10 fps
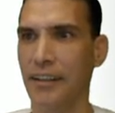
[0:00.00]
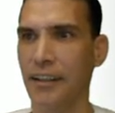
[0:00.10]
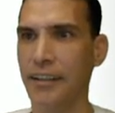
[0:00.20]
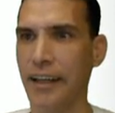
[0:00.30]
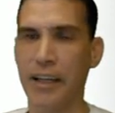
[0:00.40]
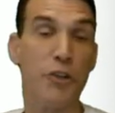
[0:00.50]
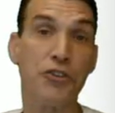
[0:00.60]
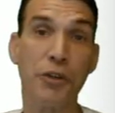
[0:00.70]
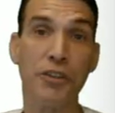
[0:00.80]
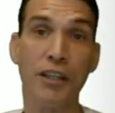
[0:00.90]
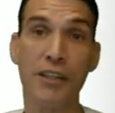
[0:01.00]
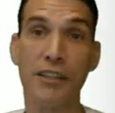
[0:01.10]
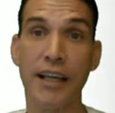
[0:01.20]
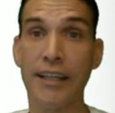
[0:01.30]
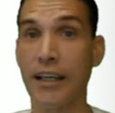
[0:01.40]
Okay, so it looks
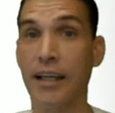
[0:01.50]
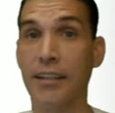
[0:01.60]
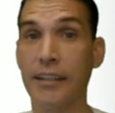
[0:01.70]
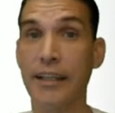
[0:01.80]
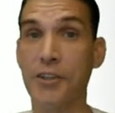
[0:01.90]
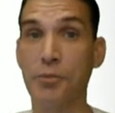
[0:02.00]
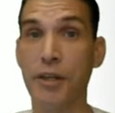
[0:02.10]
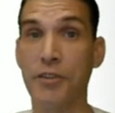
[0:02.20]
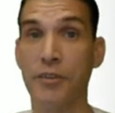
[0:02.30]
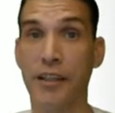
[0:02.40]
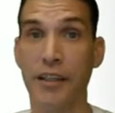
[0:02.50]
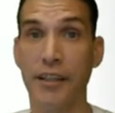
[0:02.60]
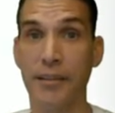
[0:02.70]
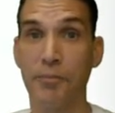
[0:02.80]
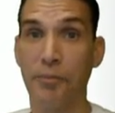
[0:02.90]
like uh, Linux Mint
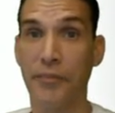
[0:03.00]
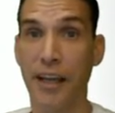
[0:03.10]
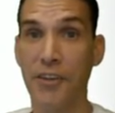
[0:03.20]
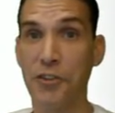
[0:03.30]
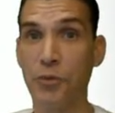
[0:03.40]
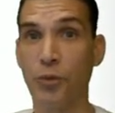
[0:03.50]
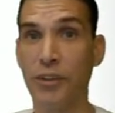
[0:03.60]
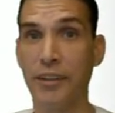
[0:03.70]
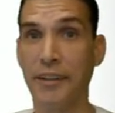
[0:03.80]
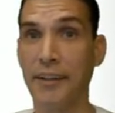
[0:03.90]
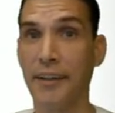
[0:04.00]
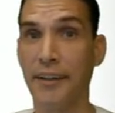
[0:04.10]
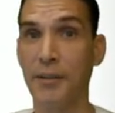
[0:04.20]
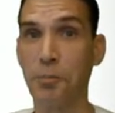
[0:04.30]
uh, hasn't really, uh,